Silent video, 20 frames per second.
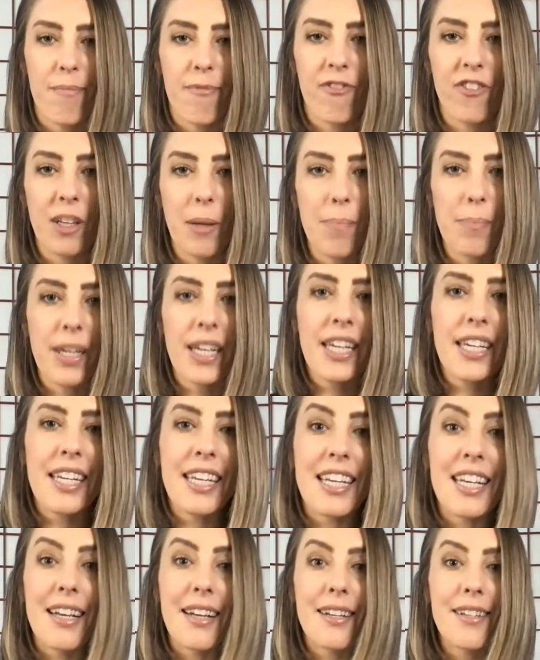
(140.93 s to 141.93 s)
flipping
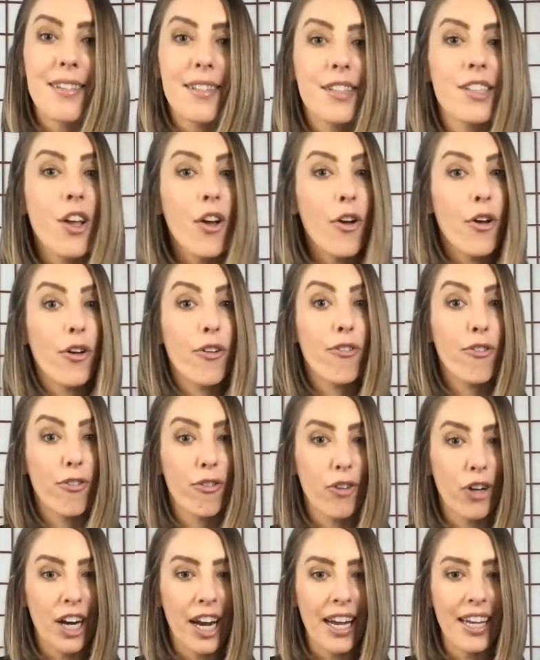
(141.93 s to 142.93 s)
is
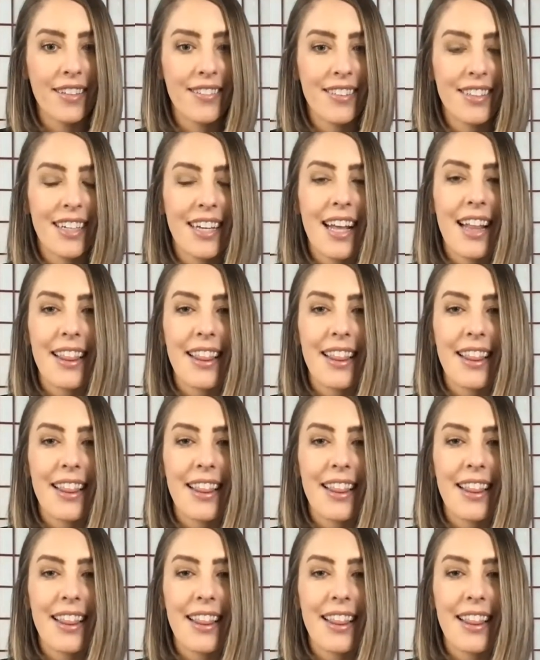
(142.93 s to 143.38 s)
free.